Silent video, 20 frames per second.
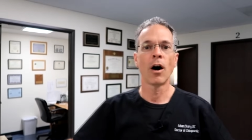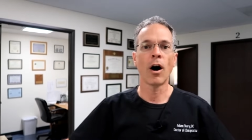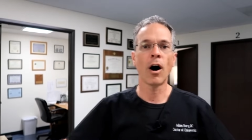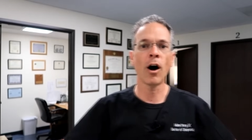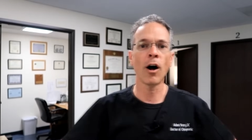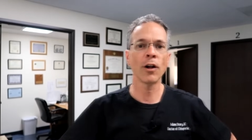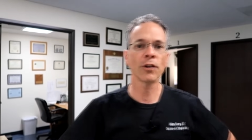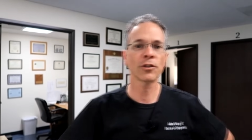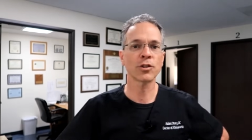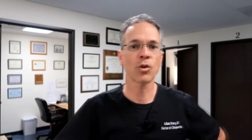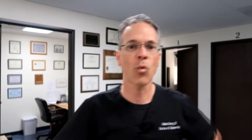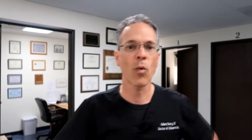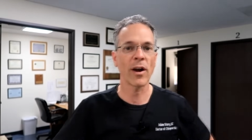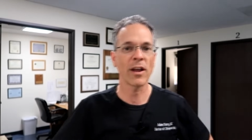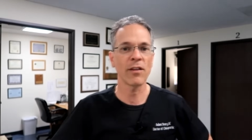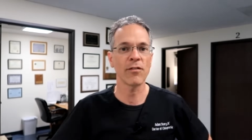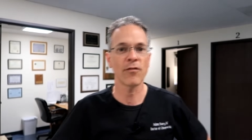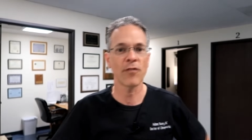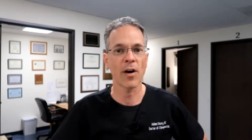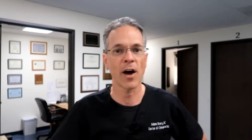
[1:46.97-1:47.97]
all
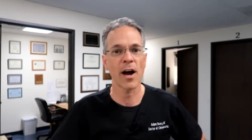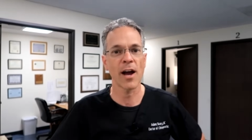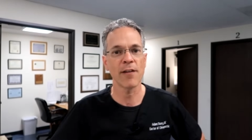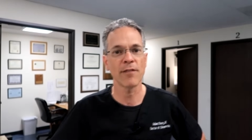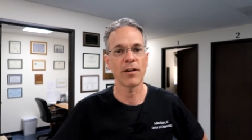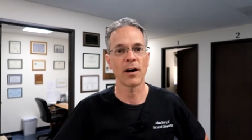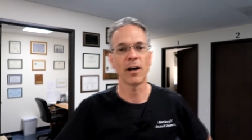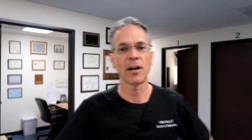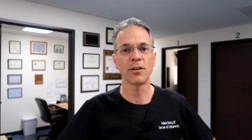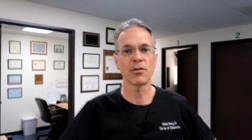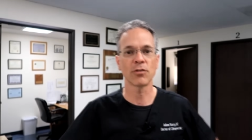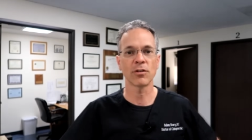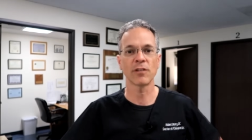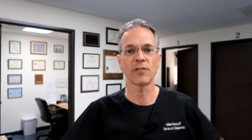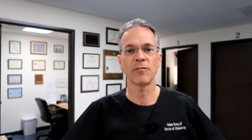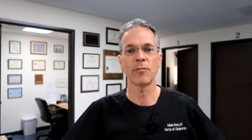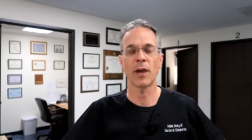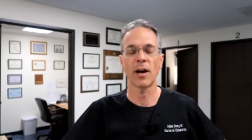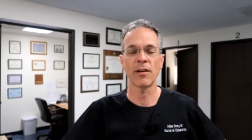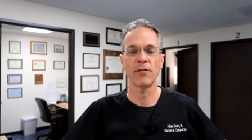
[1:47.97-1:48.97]
2,500
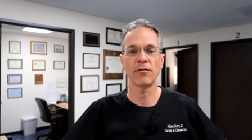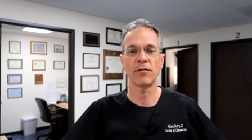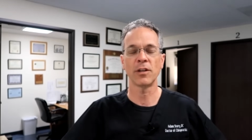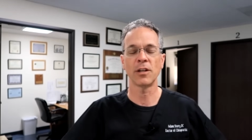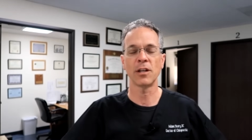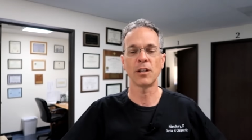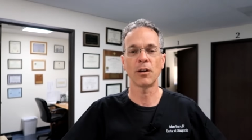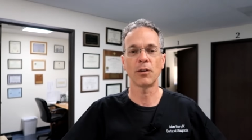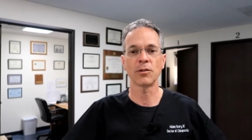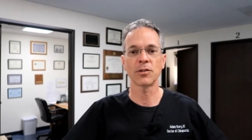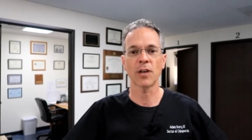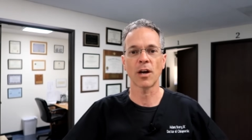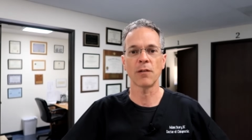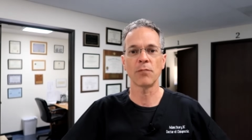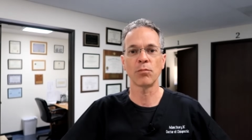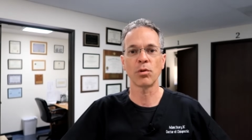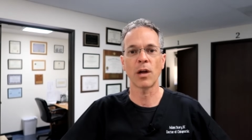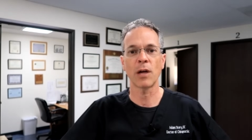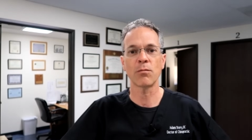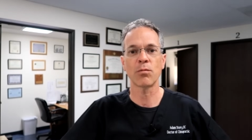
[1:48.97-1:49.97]
of my videos
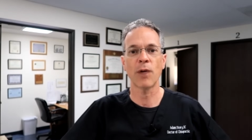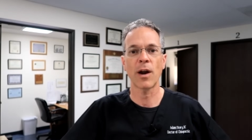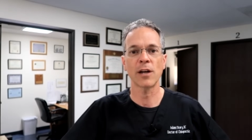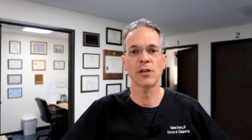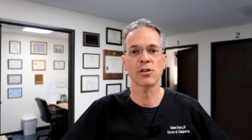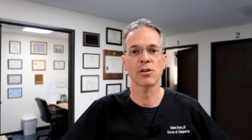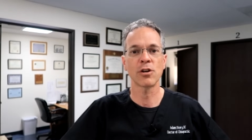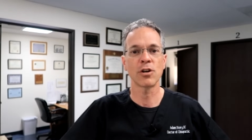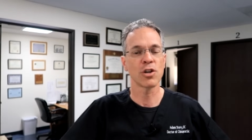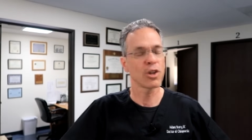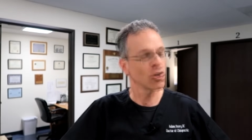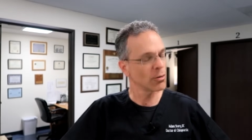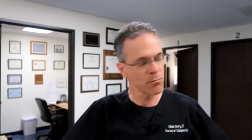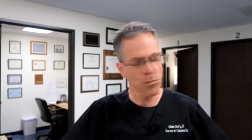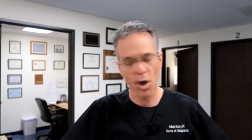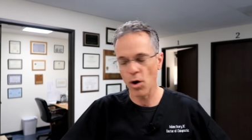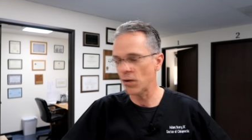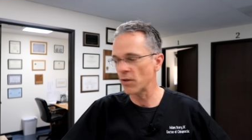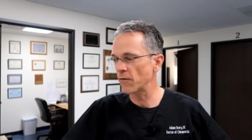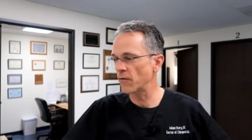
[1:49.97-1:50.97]
on blood pressure and you're
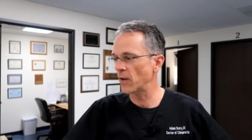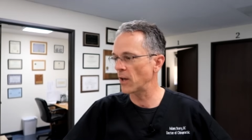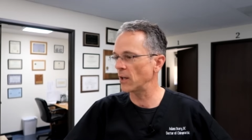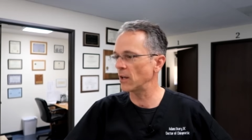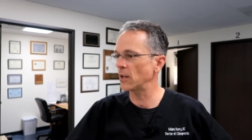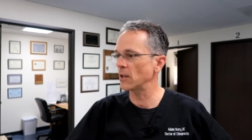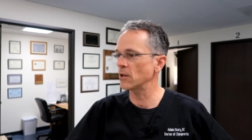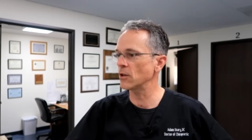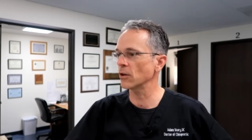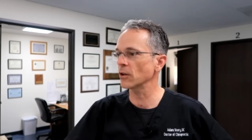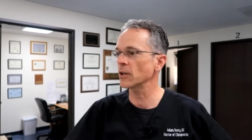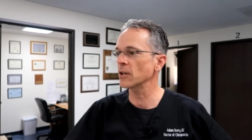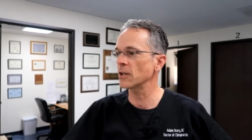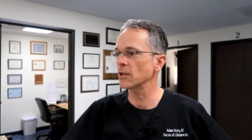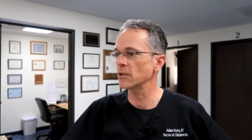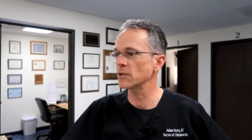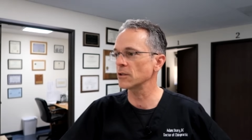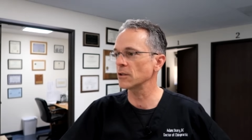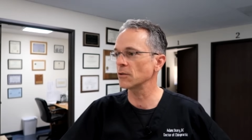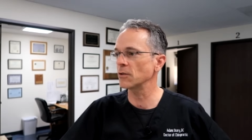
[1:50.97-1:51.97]
motivated, you're going
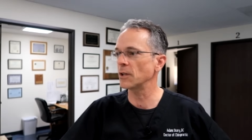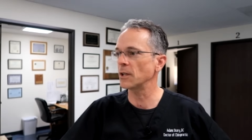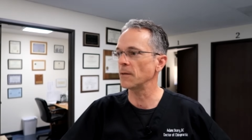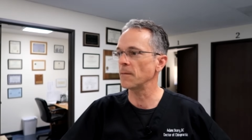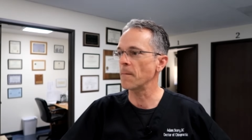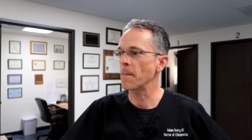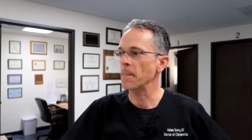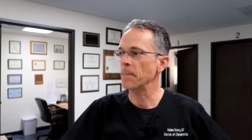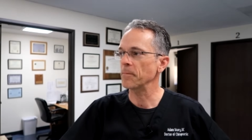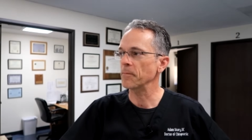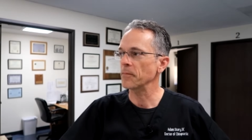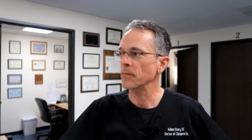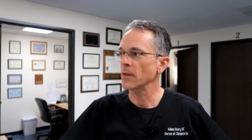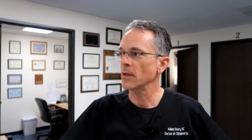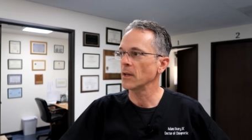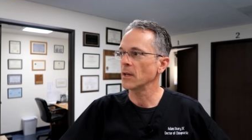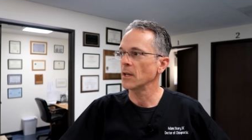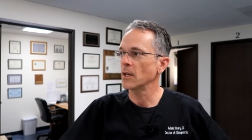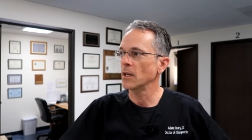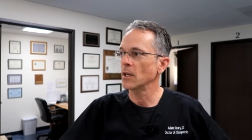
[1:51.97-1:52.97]
to do it.
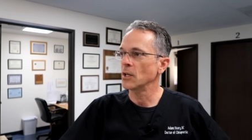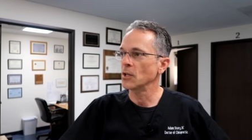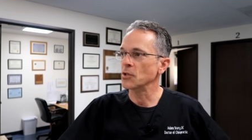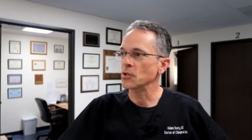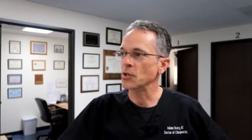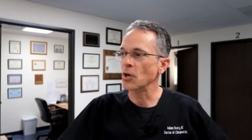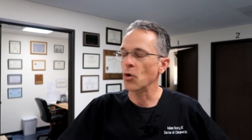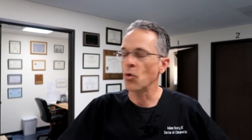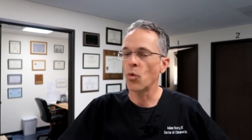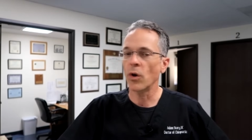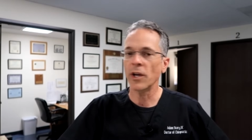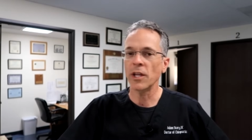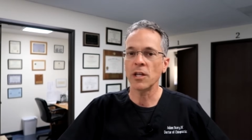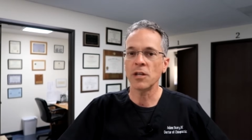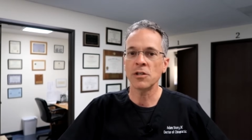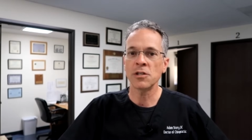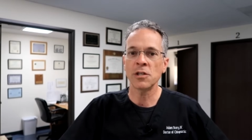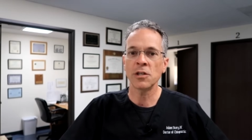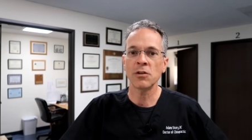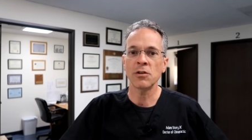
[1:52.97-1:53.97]
So what do?
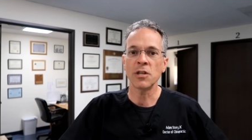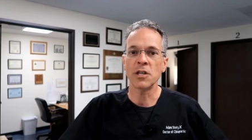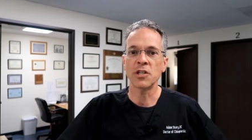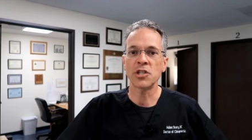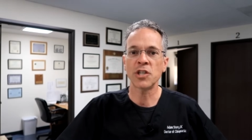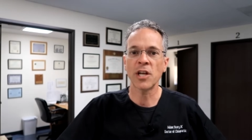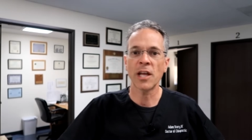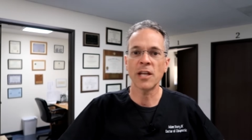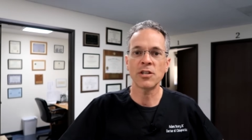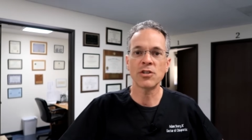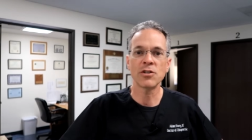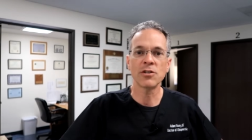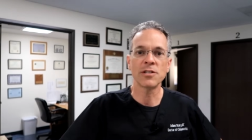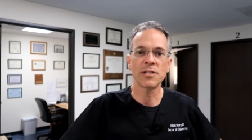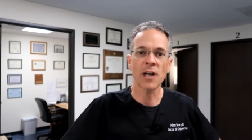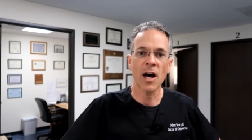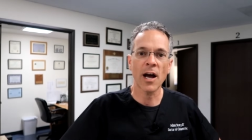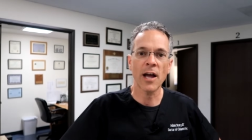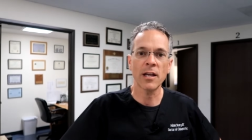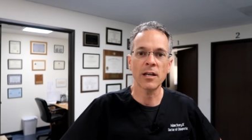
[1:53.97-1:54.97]
You change your
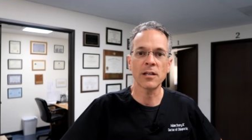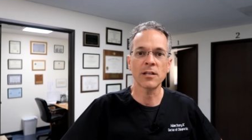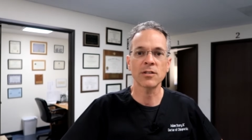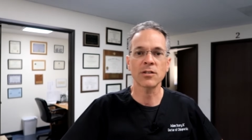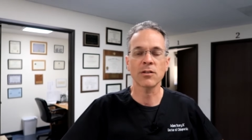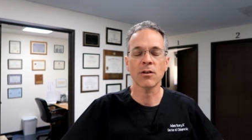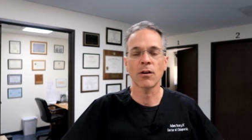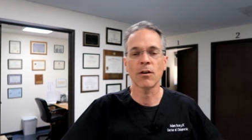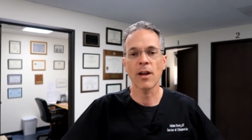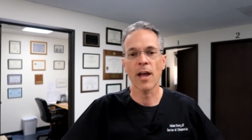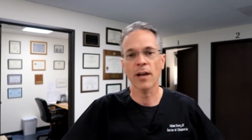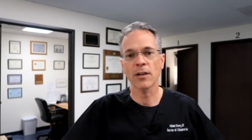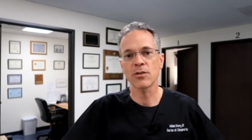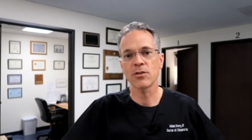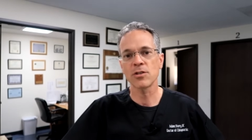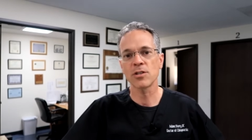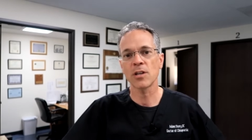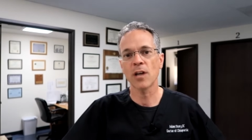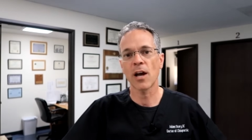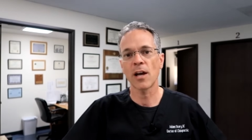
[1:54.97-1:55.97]
diet, you start
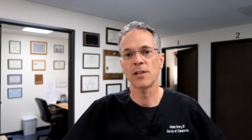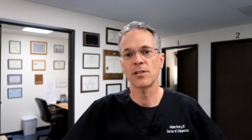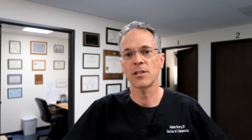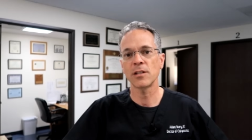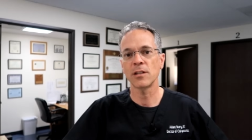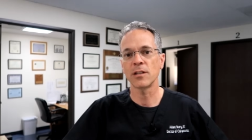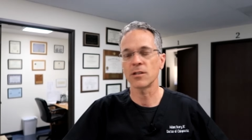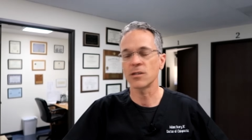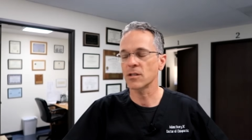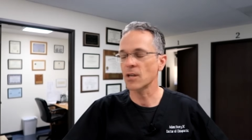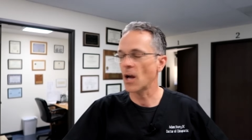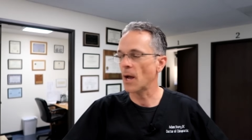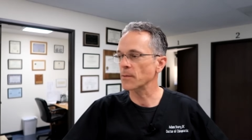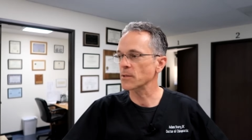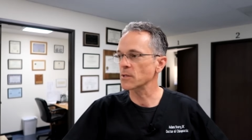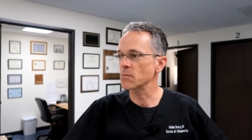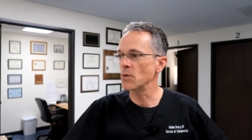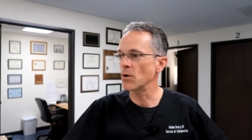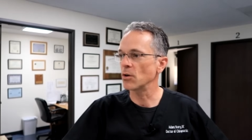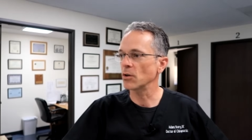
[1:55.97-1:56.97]
exercising, you stop
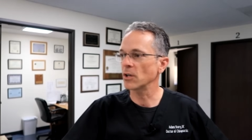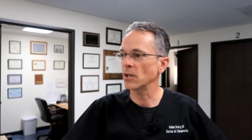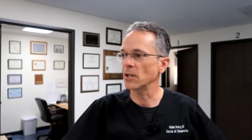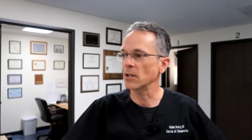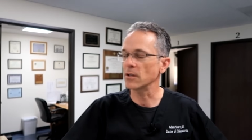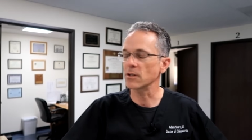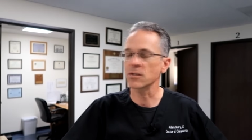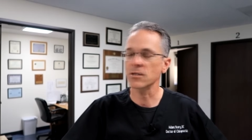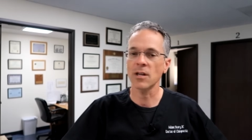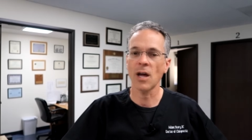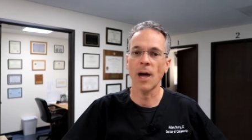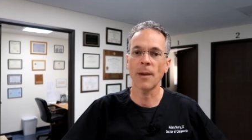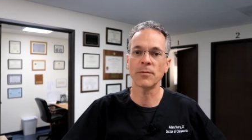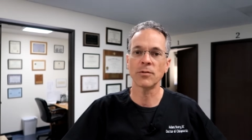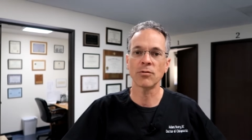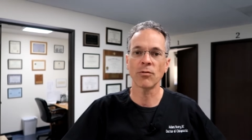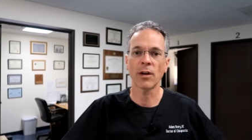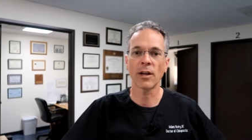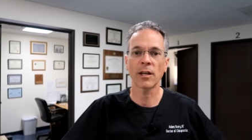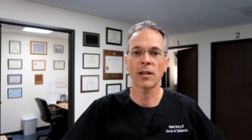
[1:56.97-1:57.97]
smoking, you stop
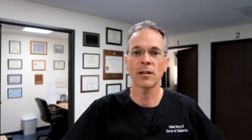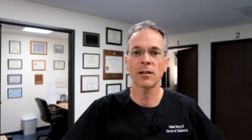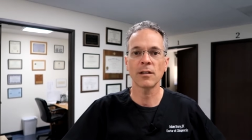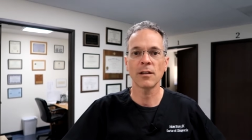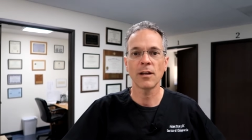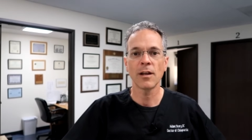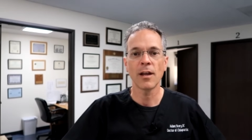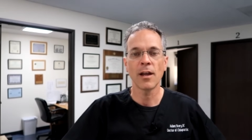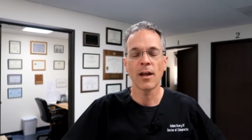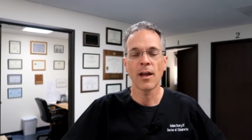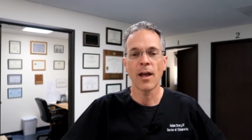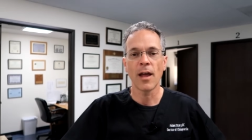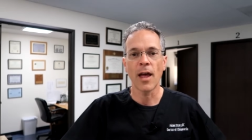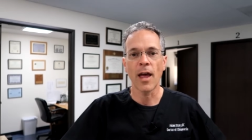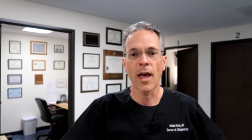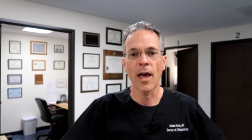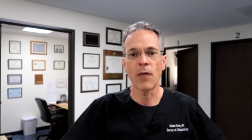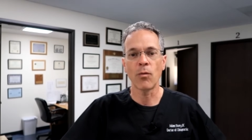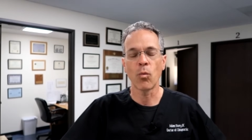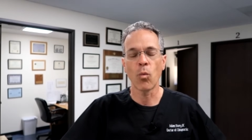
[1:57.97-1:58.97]
drinking,
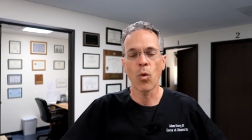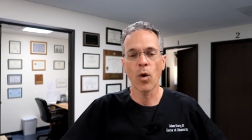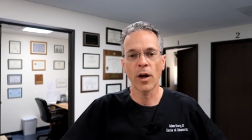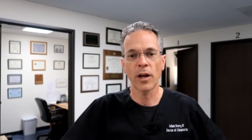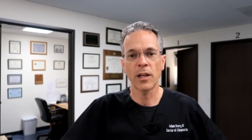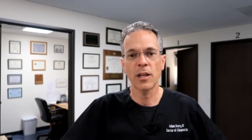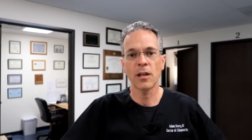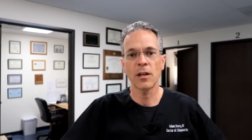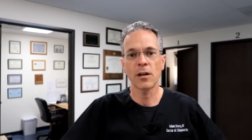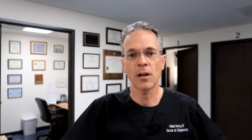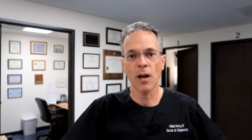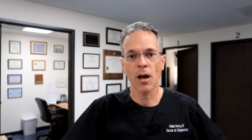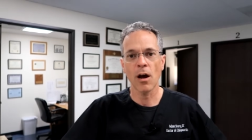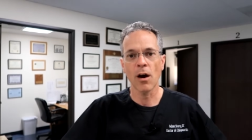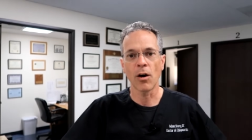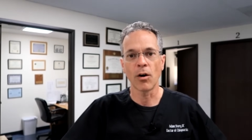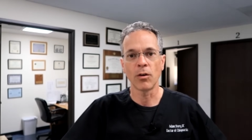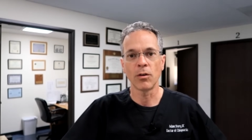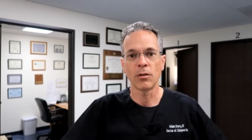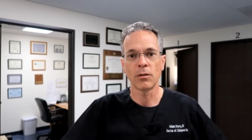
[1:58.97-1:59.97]
and what do you
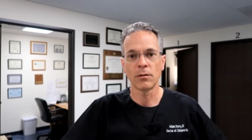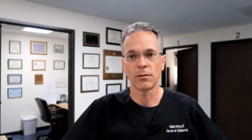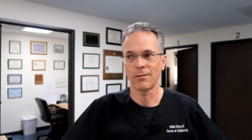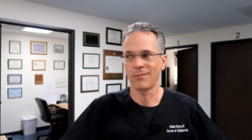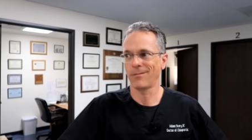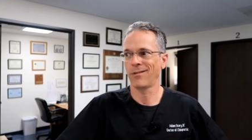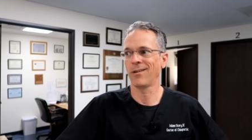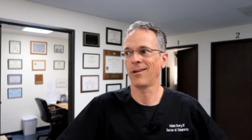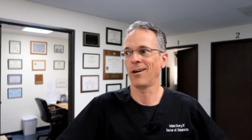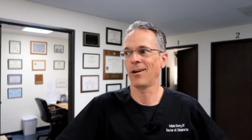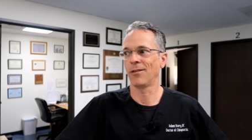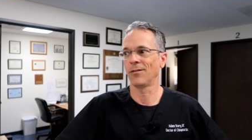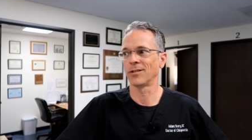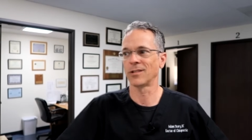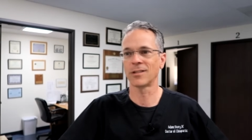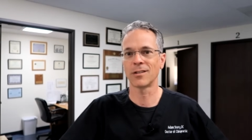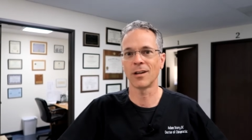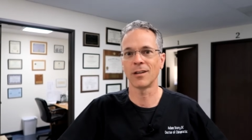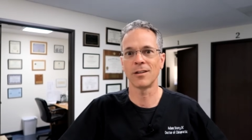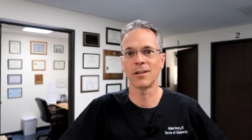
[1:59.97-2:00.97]
know? All of a
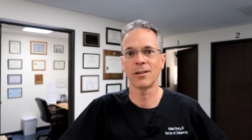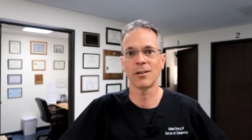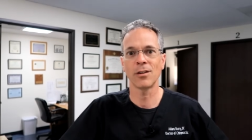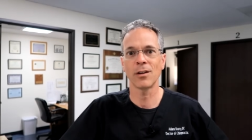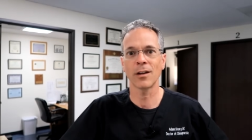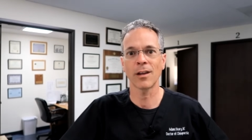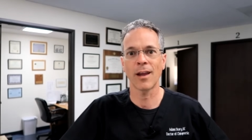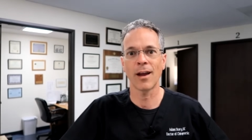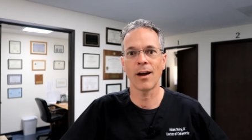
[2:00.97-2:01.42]
sudden you look